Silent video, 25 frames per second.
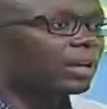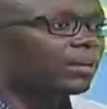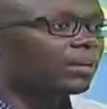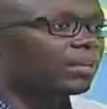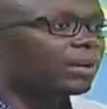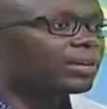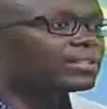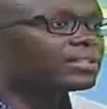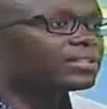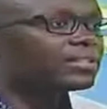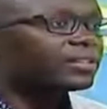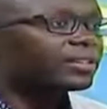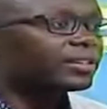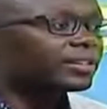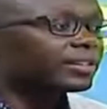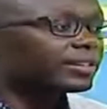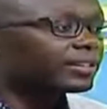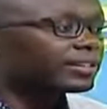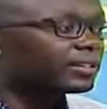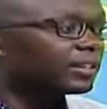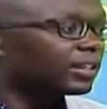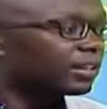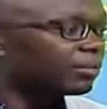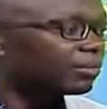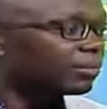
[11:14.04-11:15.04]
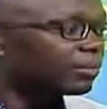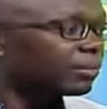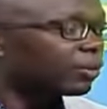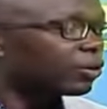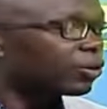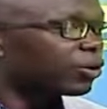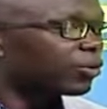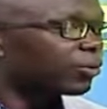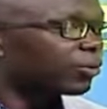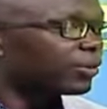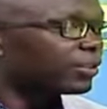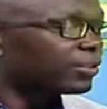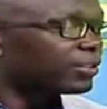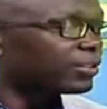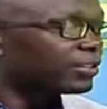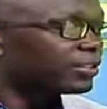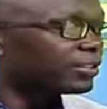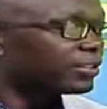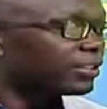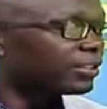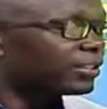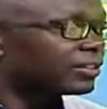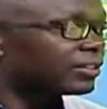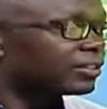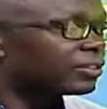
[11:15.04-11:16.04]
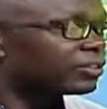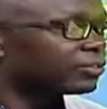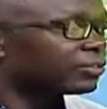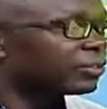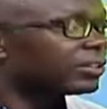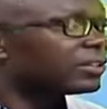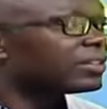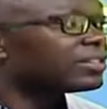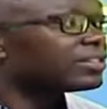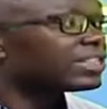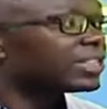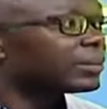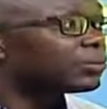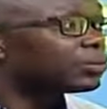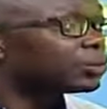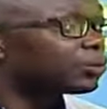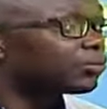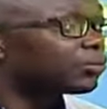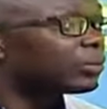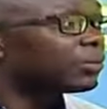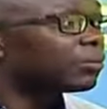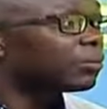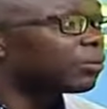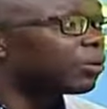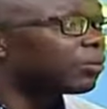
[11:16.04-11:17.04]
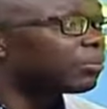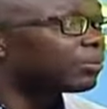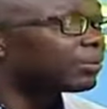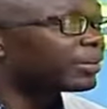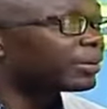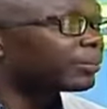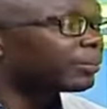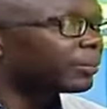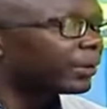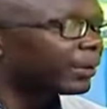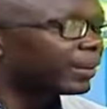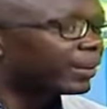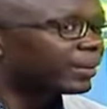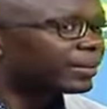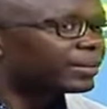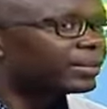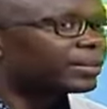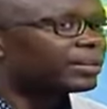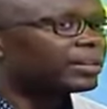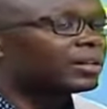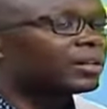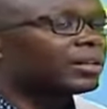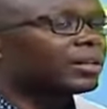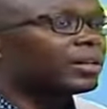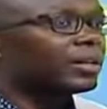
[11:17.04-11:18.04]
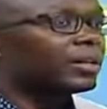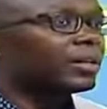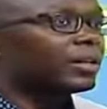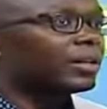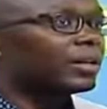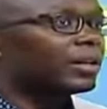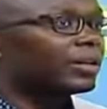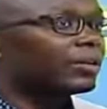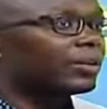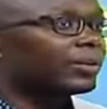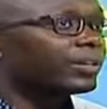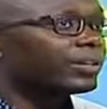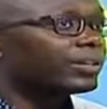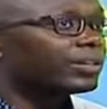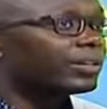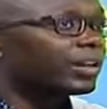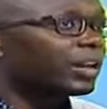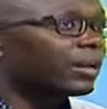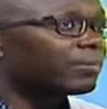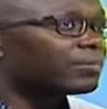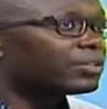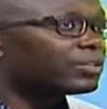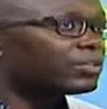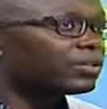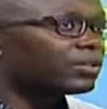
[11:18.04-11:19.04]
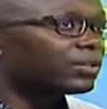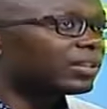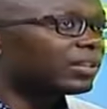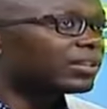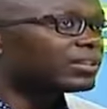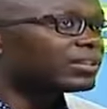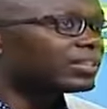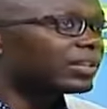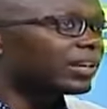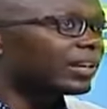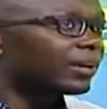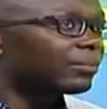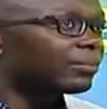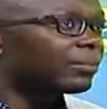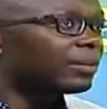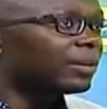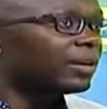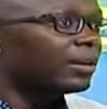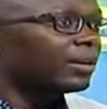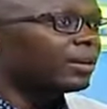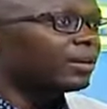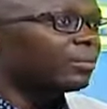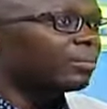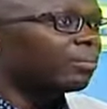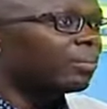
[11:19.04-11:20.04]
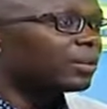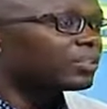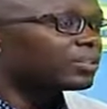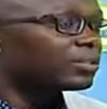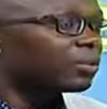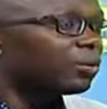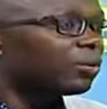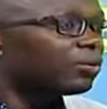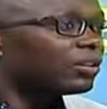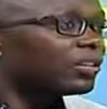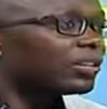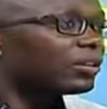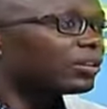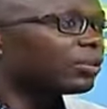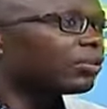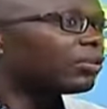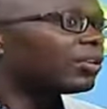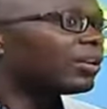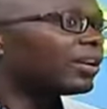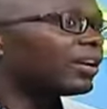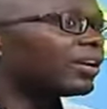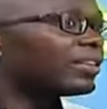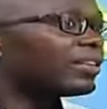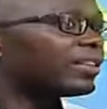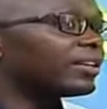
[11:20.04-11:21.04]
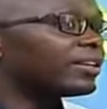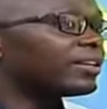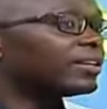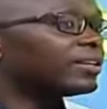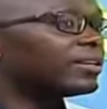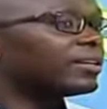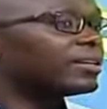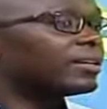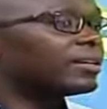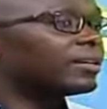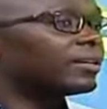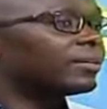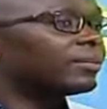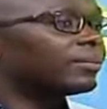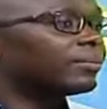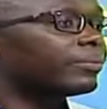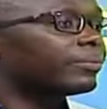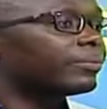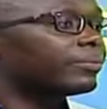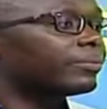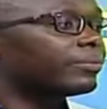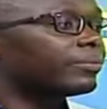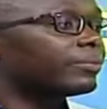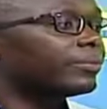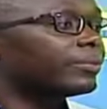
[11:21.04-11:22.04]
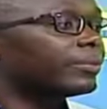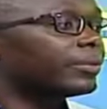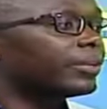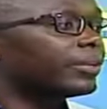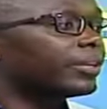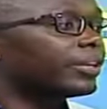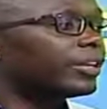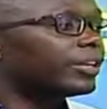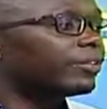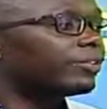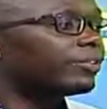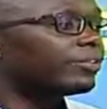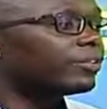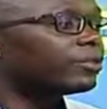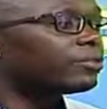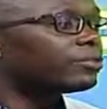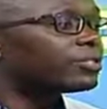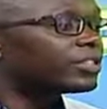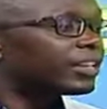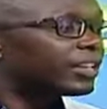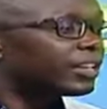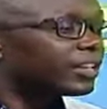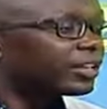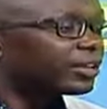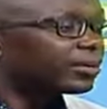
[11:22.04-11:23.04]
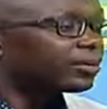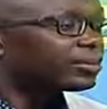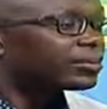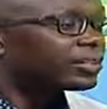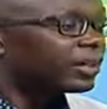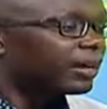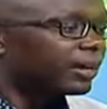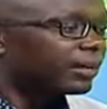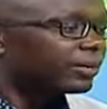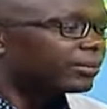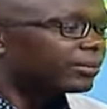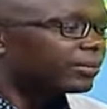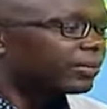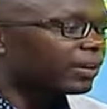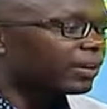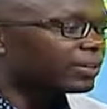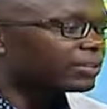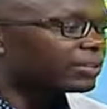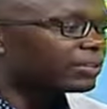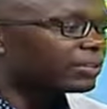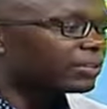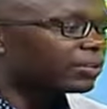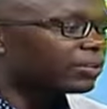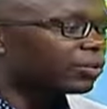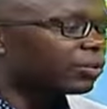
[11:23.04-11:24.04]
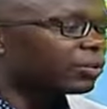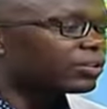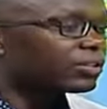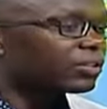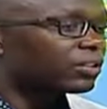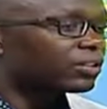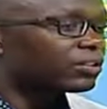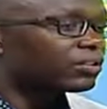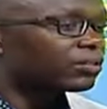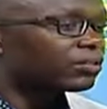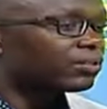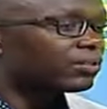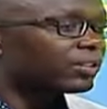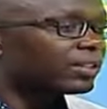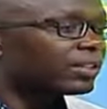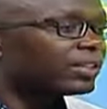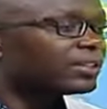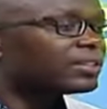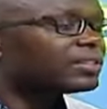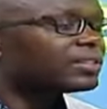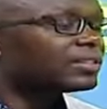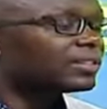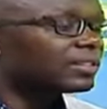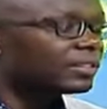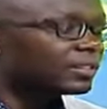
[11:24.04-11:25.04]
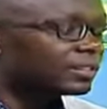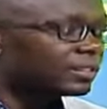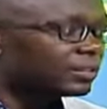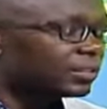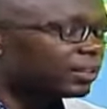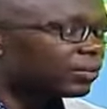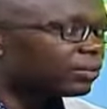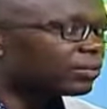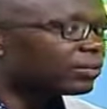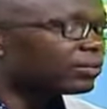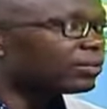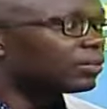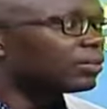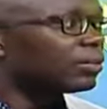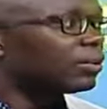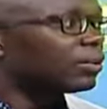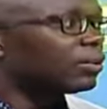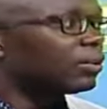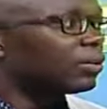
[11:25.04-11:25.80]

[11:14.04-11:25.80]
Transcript: amongst the Islam community, they usually seem to be more prepared when it comes to that time. But all in all, I think if you take your time as the doctor to really sit down